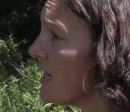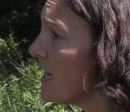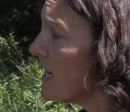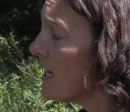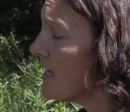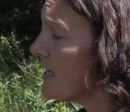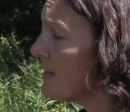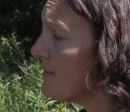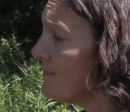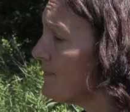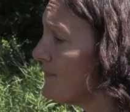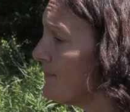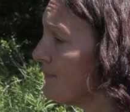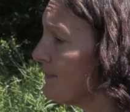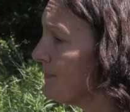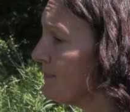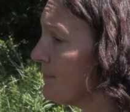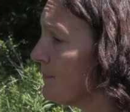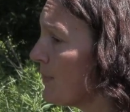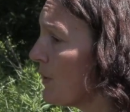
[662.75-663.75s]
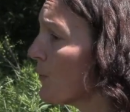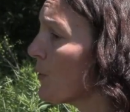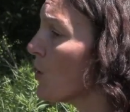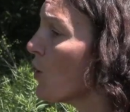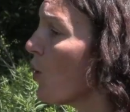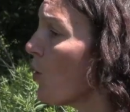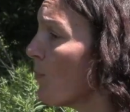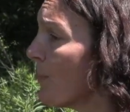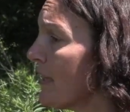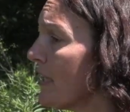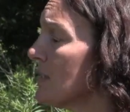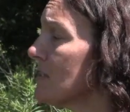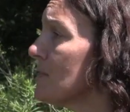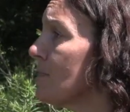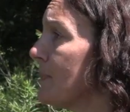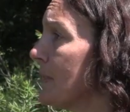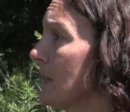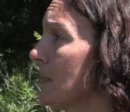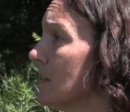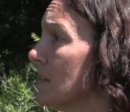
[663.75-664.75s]
But we're hoping to
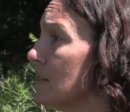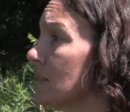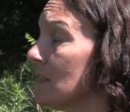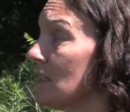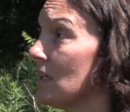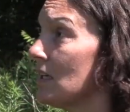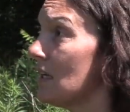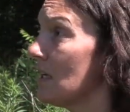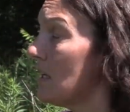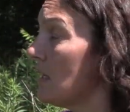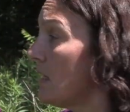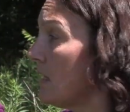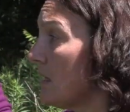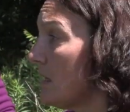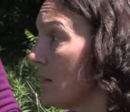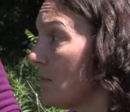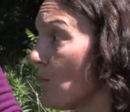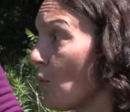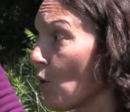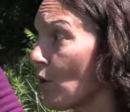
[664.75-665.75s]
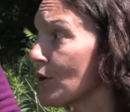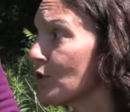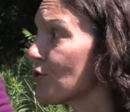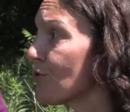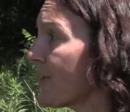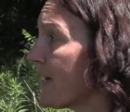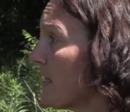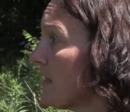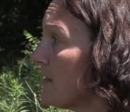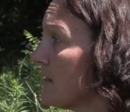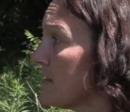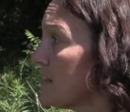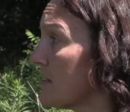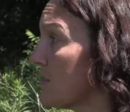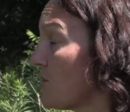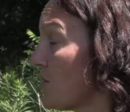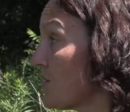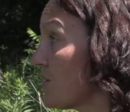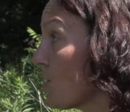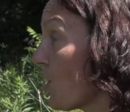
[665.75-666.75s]
build more
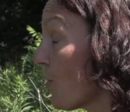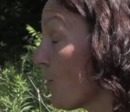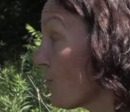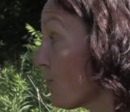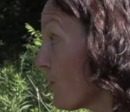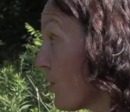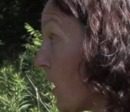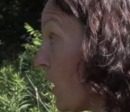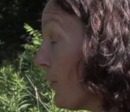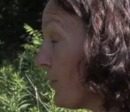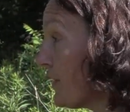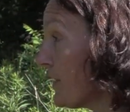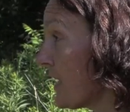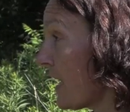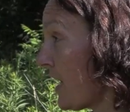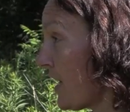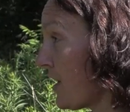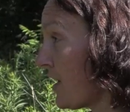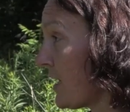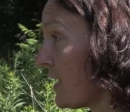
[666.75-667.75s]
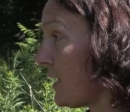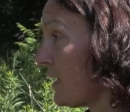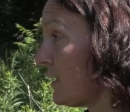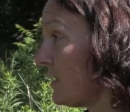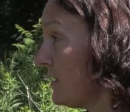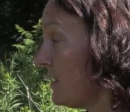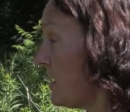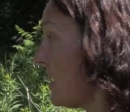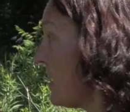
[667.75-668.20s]
trails just throughout the area,